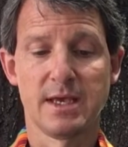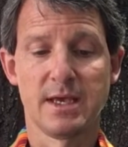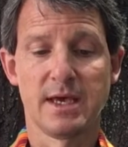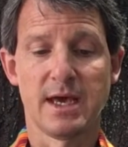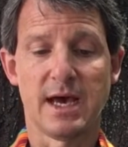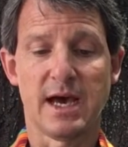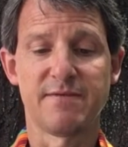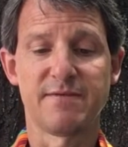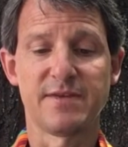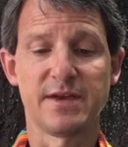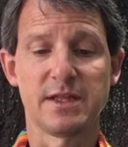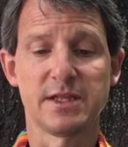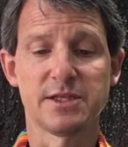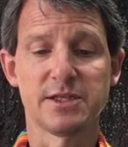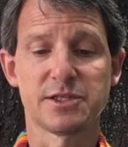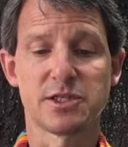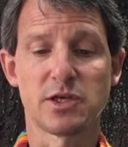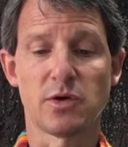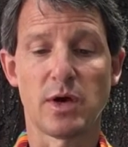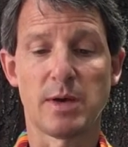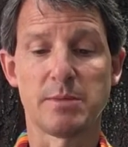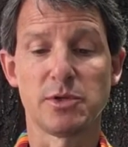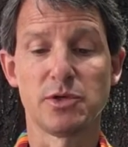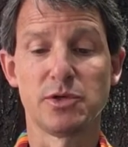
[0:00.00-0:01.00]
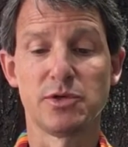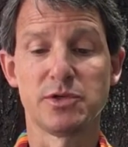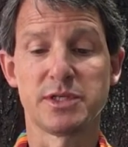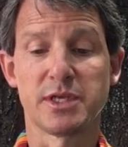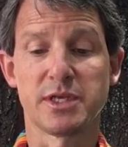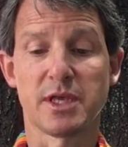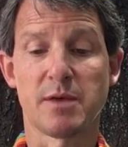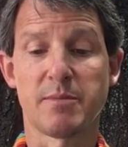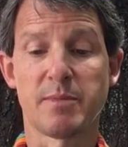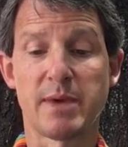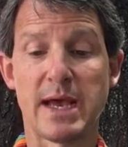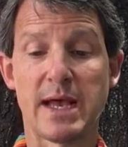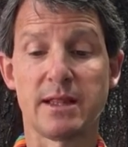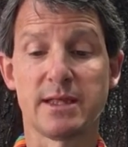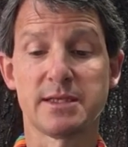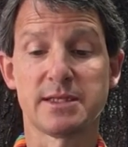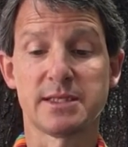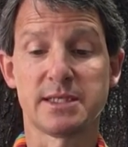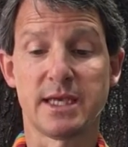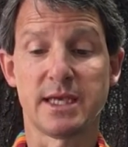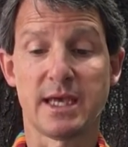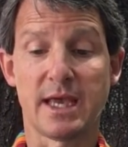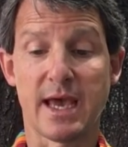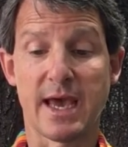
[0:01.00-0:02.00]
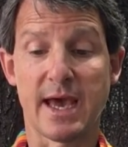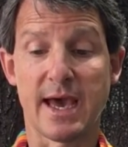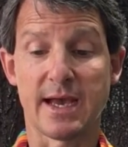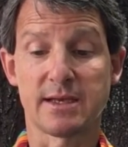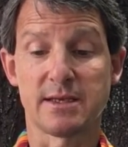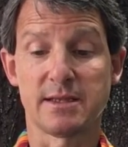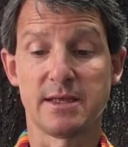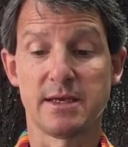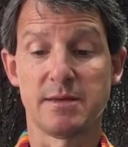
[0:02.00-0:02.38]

I feel as though I'm losing a balancing act